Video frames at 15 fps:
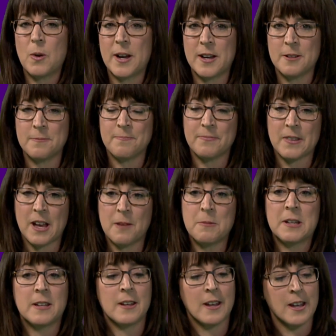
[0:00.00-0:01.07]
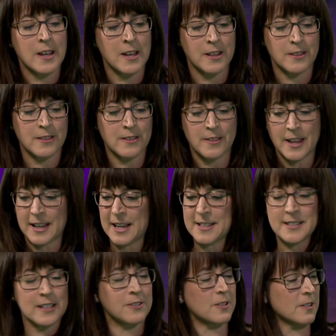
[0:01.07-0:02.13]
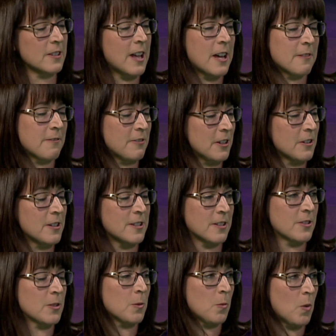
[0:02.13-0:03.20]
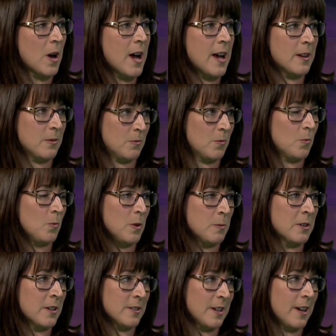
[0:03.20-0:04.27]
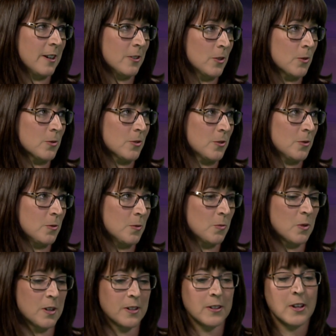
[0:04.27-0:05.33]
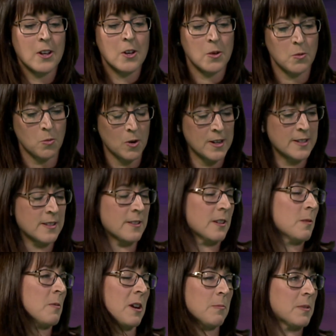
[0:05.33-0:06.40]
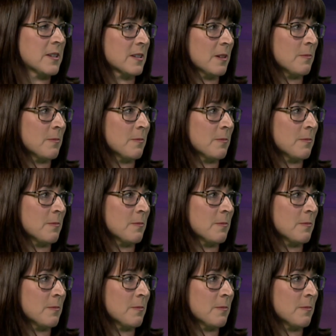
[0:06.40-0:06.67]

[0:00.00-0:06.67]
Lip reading: well, I mean, like I said, there's a lot of theories as to why women are diagnosed 2-to-1. One is that there might be